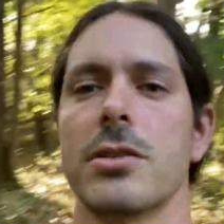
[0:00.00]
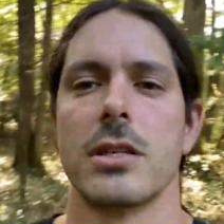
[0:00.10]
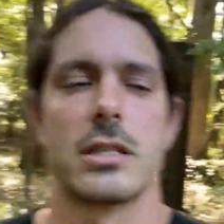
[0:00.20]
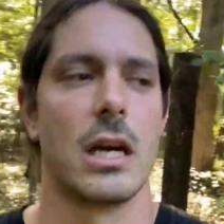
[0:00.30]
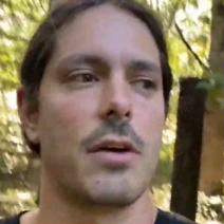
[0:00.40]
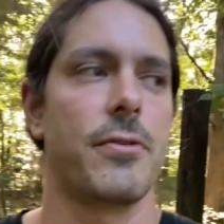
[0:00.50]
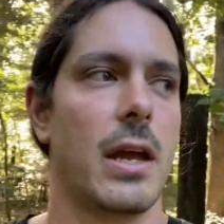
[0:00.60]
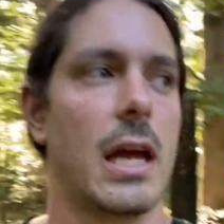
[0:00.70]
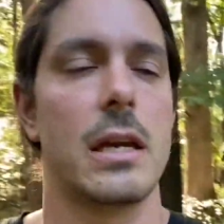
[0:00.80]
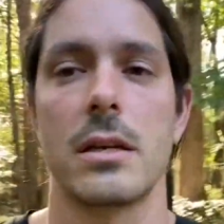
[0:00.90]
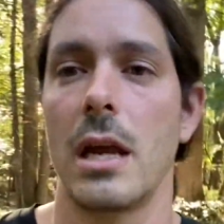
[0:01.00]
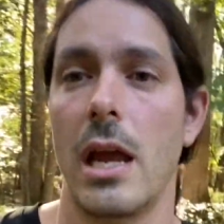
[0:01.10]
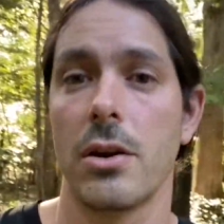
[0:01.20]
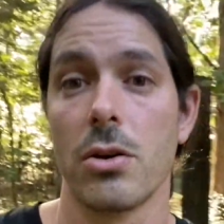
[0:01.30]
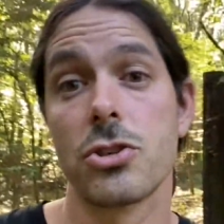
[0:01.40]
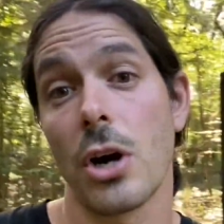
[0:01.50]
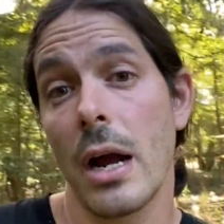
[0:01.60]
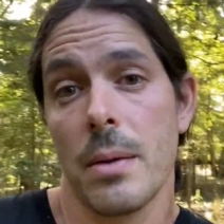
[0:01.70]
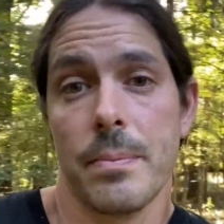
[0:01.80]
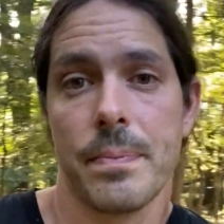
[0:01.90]
and stuff and go
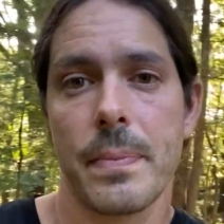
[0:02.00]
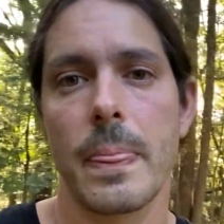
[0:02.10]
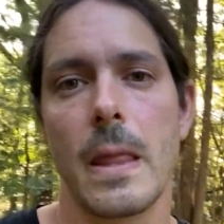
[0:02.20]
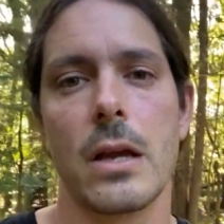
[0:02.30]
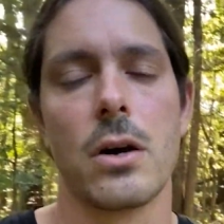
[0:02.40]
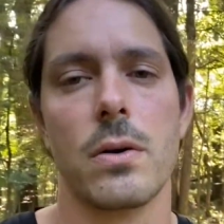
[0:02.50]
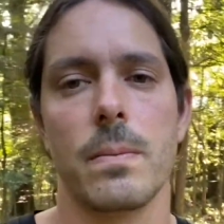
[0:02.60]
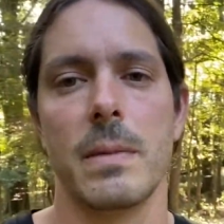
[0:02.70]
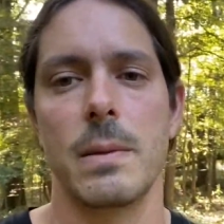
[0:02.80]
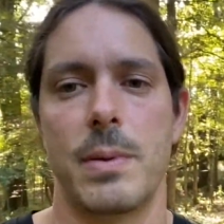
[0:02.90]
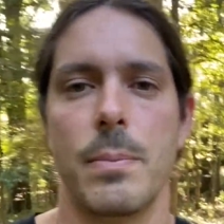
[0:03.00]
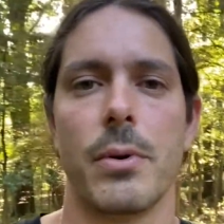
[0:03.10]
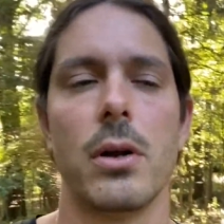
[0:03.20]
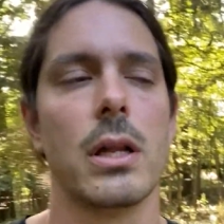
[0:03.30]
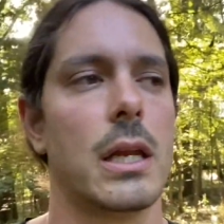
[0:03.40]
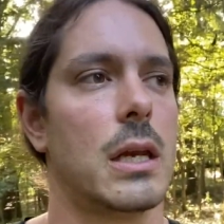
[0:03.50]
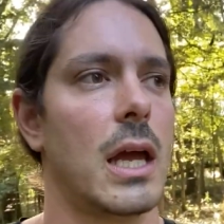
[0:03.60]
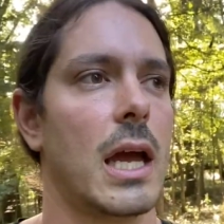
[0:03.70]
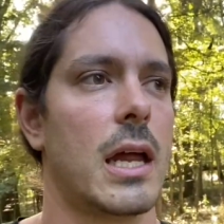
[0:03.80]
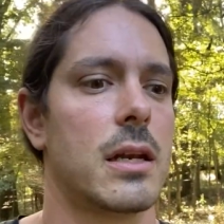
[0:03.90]
try them and go meet people
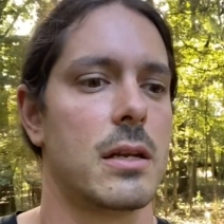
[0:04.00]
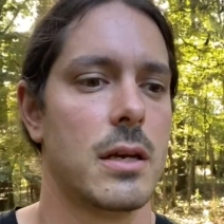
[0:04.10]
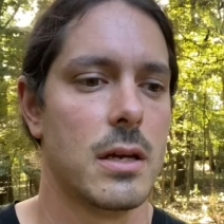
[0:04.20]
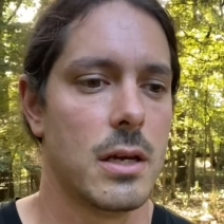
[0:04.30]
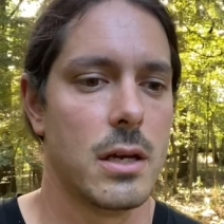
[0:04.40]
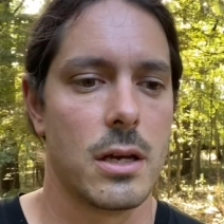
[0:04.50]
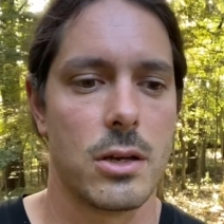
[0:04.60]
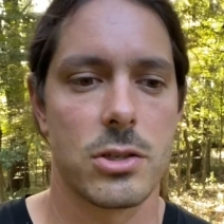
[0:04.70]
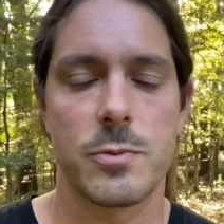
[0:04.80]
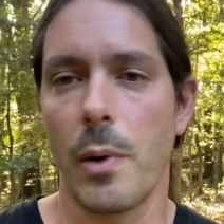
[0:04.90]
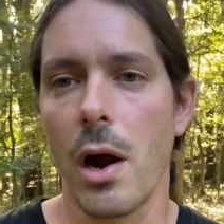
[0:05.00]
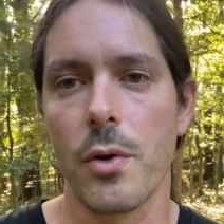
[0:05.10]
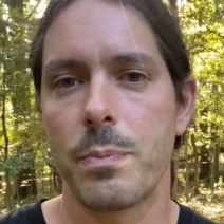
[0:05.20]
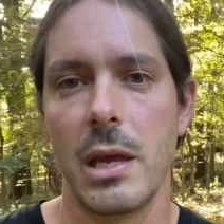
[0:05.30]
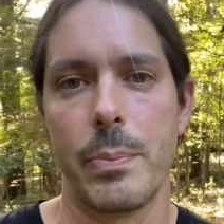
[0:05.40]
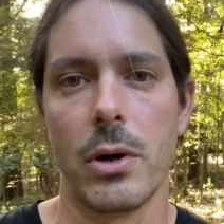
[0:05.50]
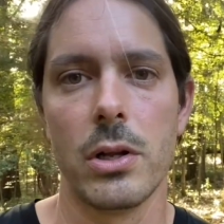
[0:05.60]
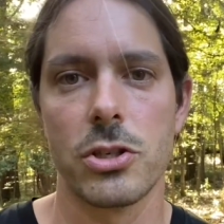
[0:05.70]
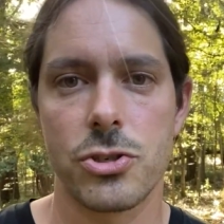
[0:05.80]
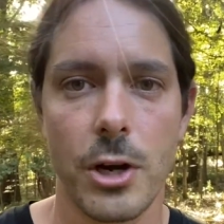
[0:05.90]
and spar with people
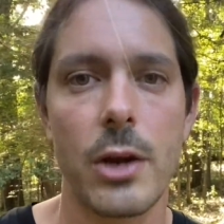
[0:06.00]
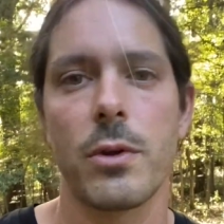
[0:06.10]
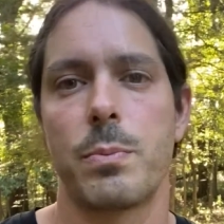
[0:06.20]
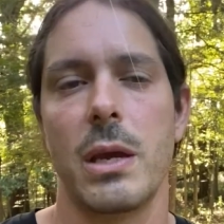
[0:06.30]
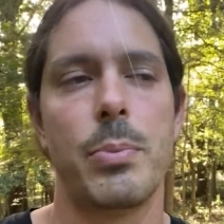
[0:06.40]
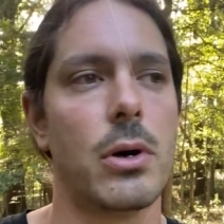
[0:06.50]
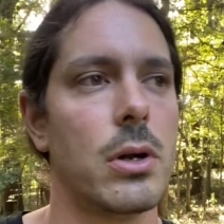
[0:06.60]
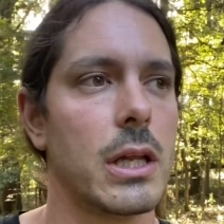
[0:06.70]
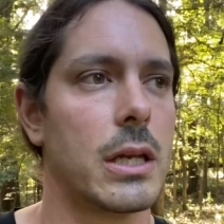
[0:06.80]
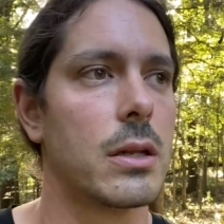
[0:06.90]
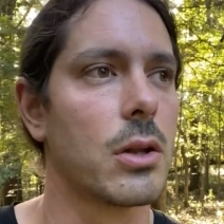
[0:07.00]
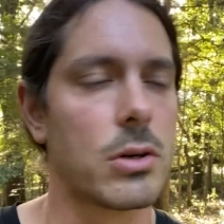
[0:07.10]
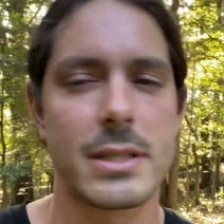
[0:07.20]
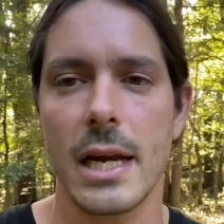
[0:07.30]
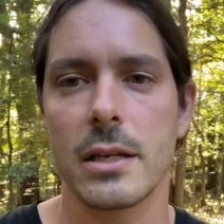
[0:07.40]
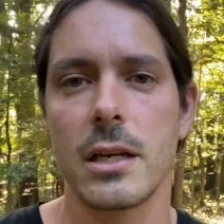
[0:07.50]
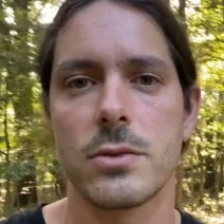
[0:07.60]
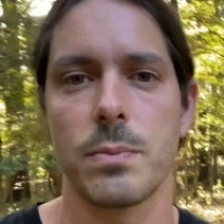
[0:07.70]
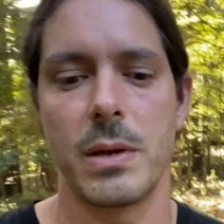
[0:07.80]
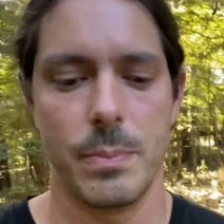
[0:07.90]
and train with people and learn techniques
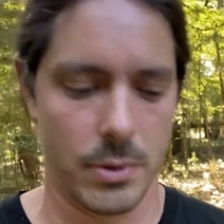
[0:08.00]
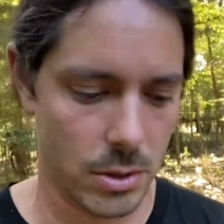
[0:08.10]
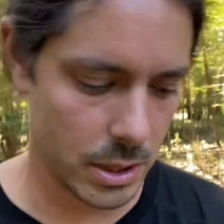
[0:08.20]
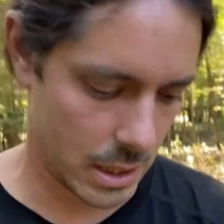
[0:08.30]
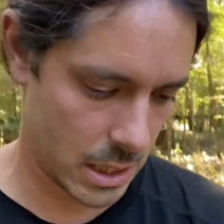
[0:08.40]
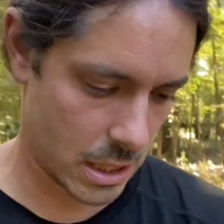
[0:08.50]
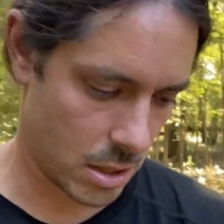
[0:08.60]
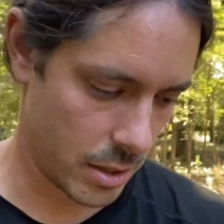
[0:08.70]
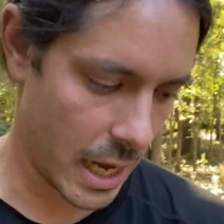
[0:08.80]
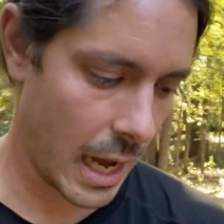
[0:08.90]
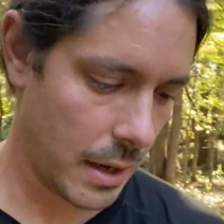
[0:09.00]
with people and all that.